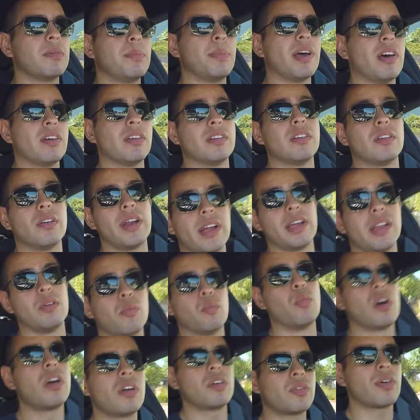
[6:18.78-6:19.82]
about it, alright?
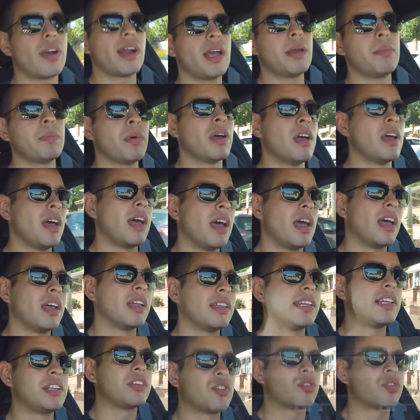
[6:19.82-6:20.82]
One gripe, the